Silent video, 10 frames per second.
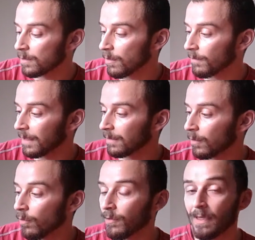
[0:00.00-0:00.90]
So if I eat
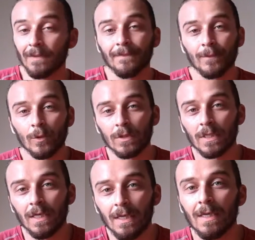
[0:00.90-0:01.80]
the whole thing, we'll
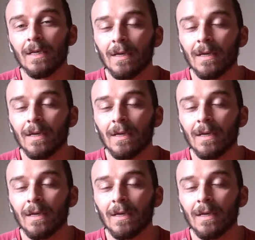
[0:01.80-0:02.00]
see.